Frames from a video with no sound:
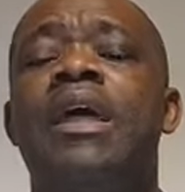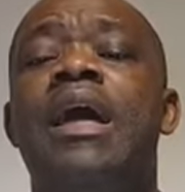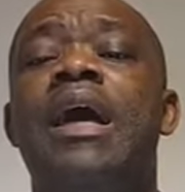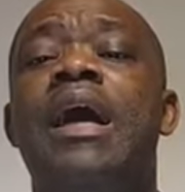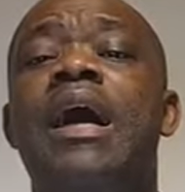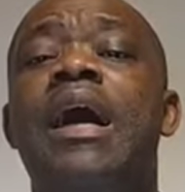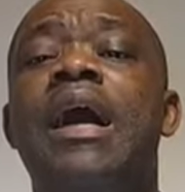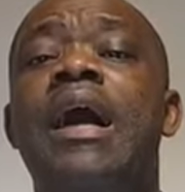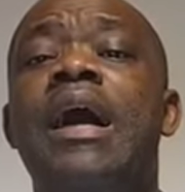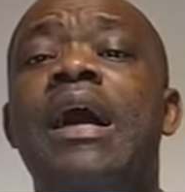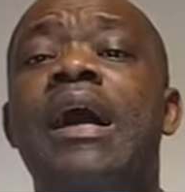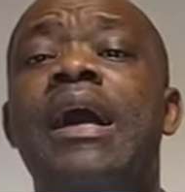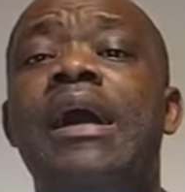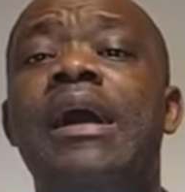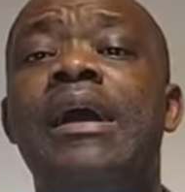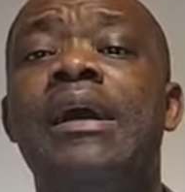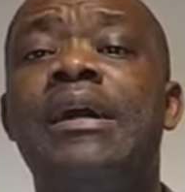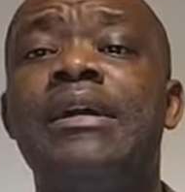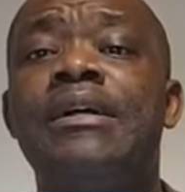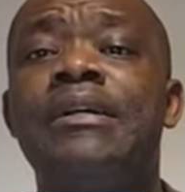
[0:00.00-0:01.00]

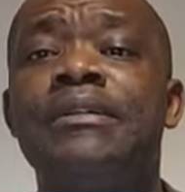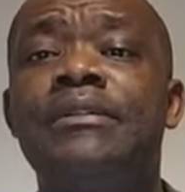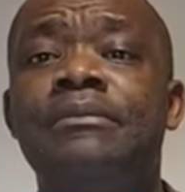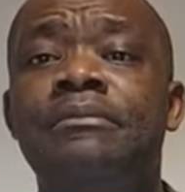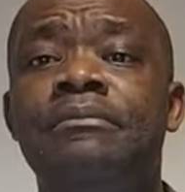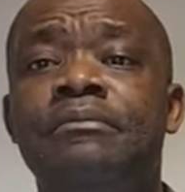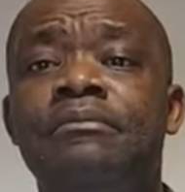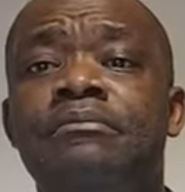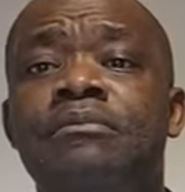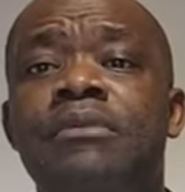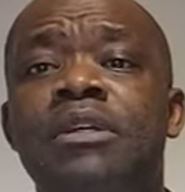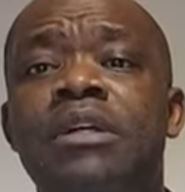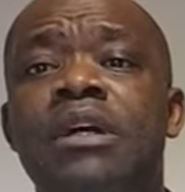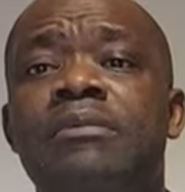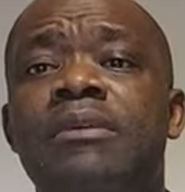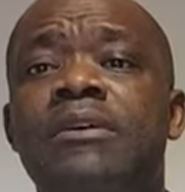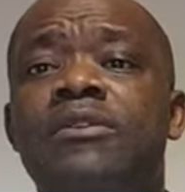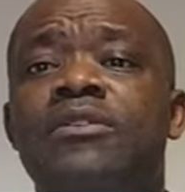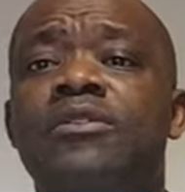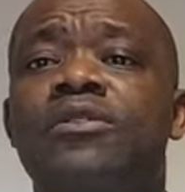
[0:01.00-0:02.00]
Ah, let
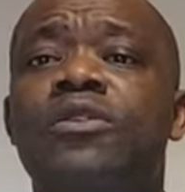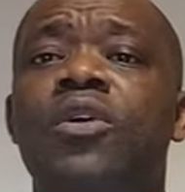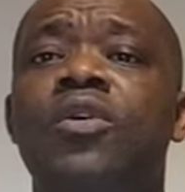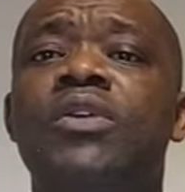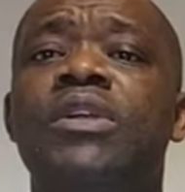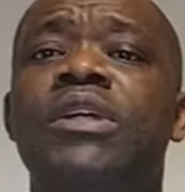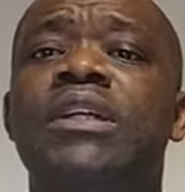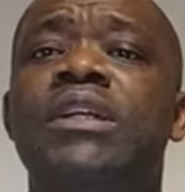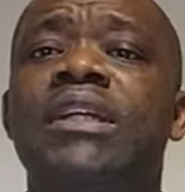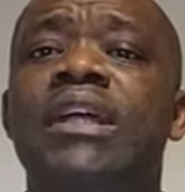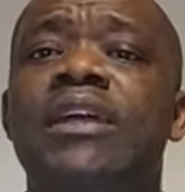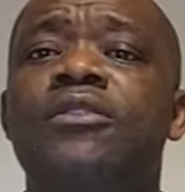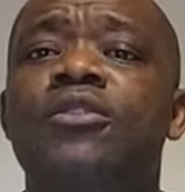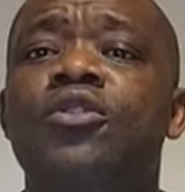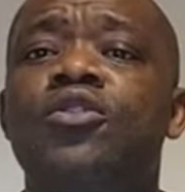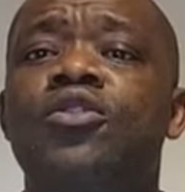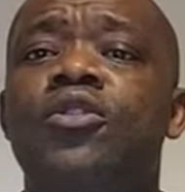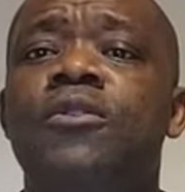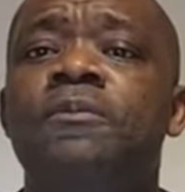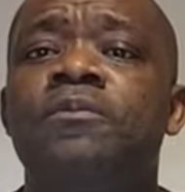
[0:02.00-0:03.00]
our son in their
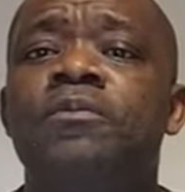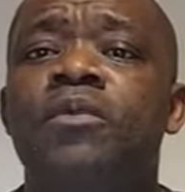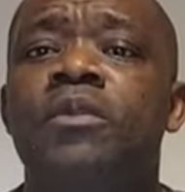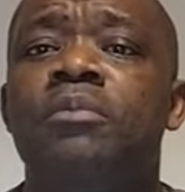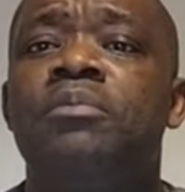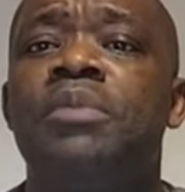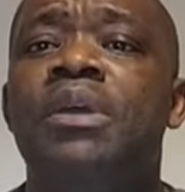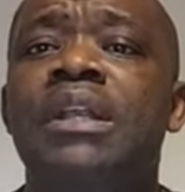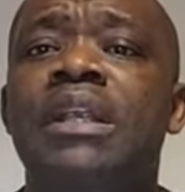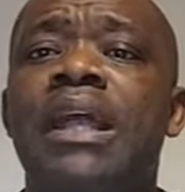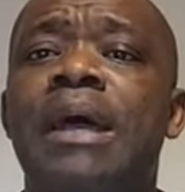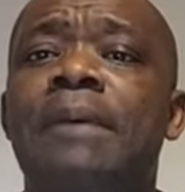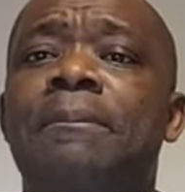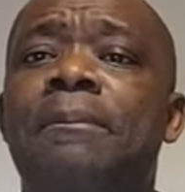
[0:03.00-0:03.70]
youth be a